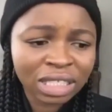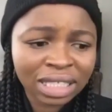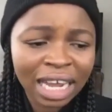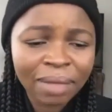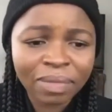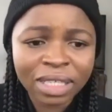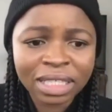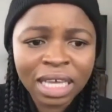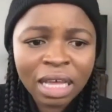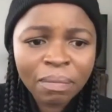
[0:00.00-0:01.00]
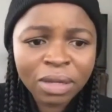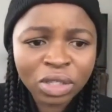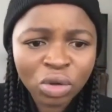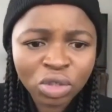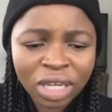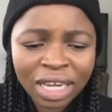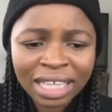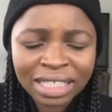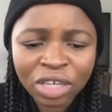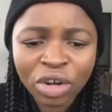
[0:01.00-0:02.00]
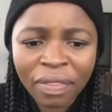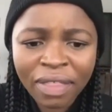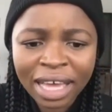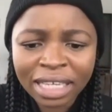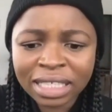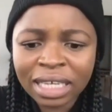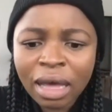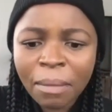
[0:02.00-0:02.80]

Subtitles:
describe this, please also let us in on that.